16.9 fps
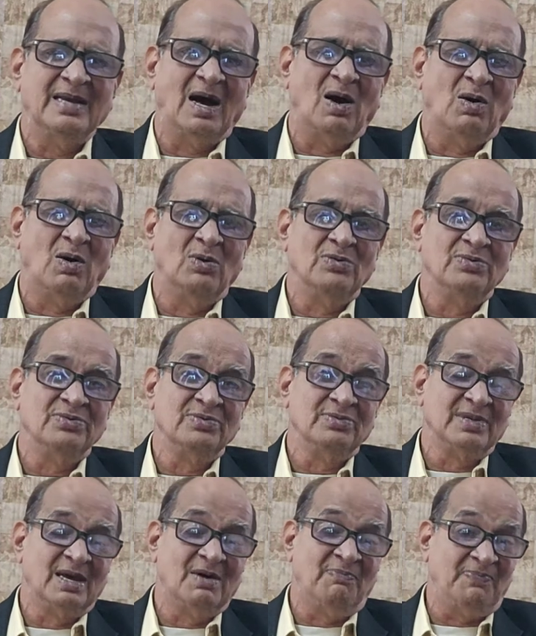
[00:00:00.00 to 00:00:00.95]
Now,
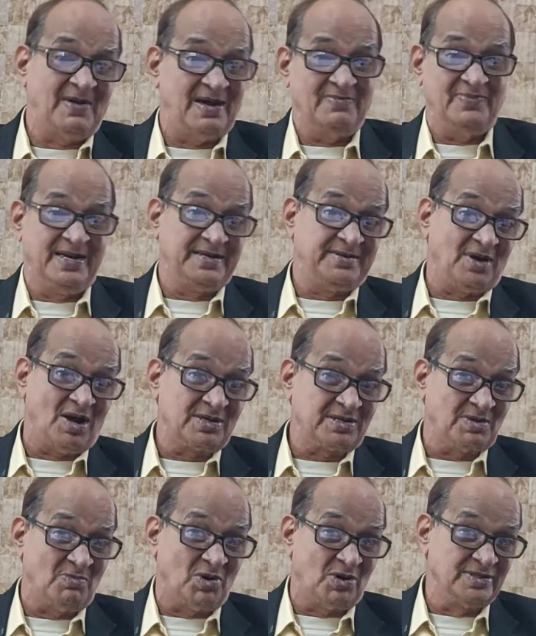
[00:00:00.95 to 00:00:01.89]
the, we
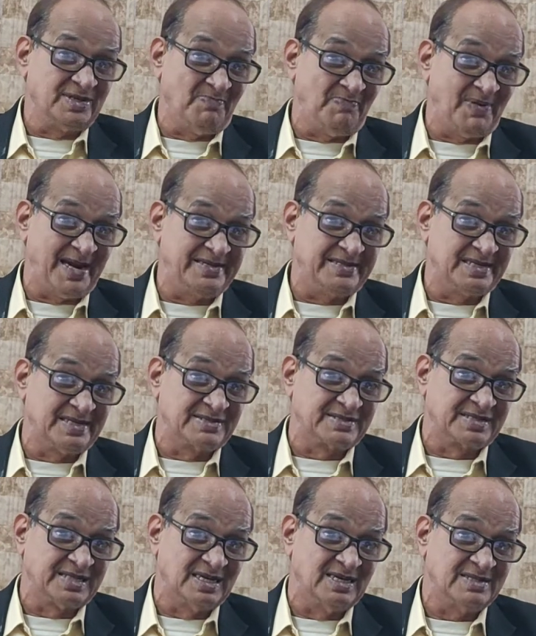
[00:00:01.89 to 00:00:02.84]
talked about the
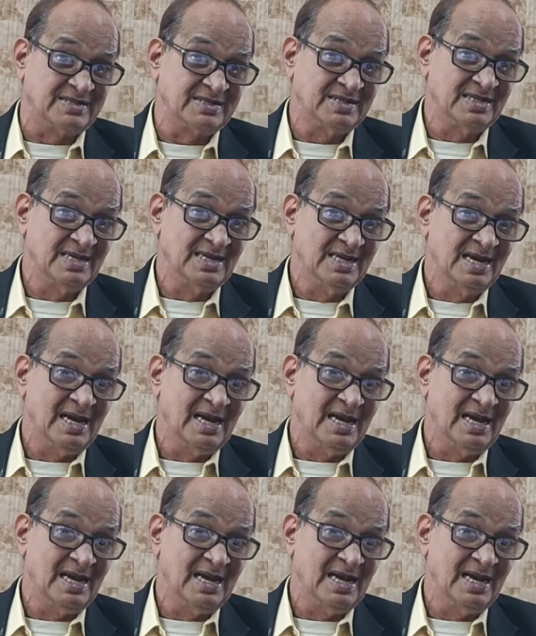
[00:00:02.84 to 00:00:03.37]
patent skills.